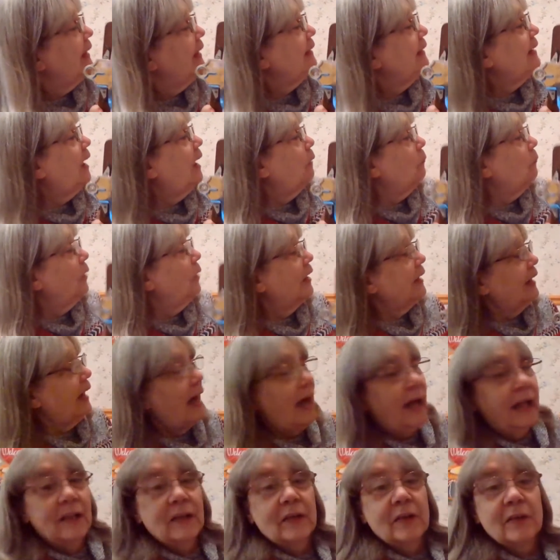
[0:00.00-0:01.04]
Now, what
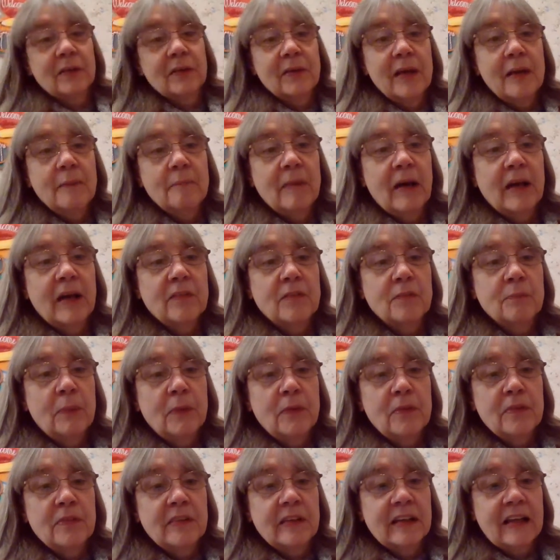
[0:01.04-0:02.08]
color am I
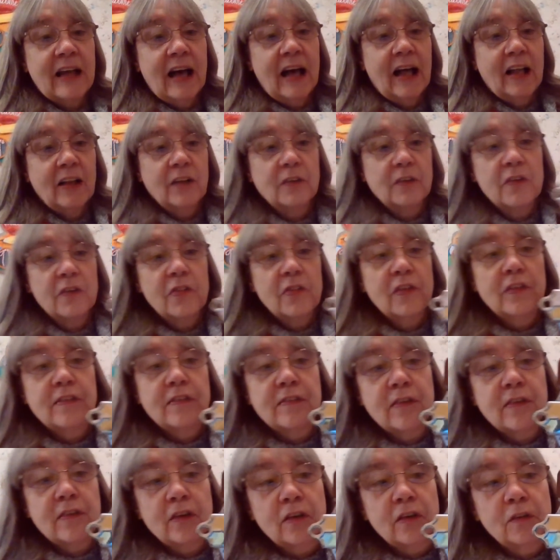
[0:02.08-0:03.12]
supposed to color the
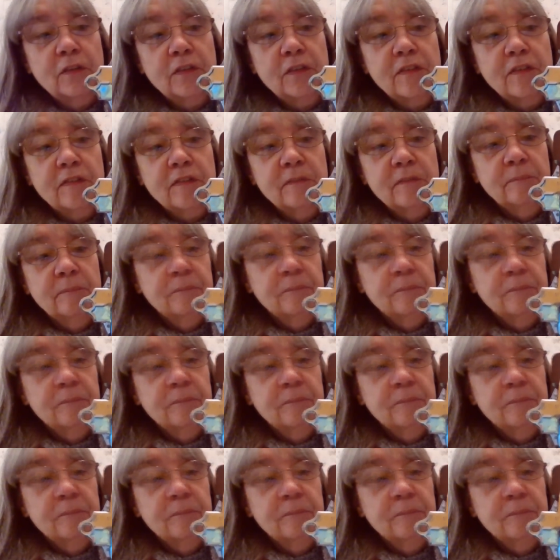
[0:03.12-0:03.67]
circles?